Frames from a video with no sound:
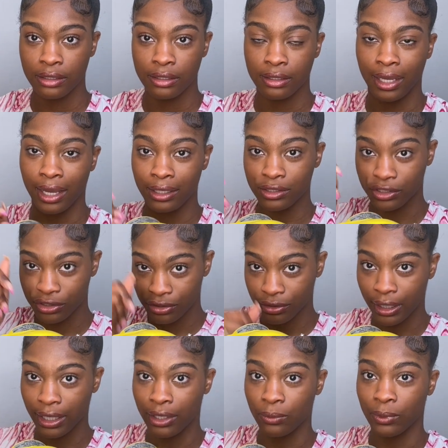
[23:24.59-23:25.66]
not
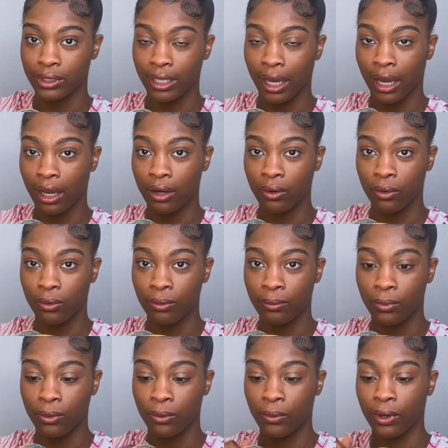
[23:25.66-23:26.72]
straighten with a hot
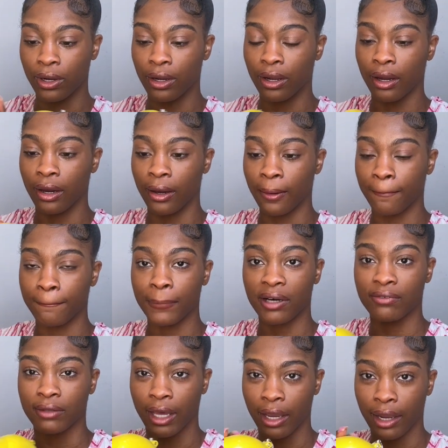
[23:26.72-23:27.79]
comb or a
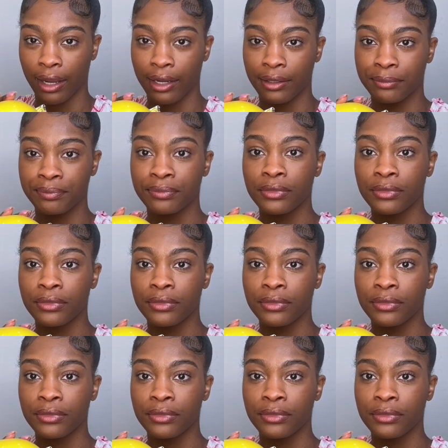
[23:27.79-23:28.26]
flat iron.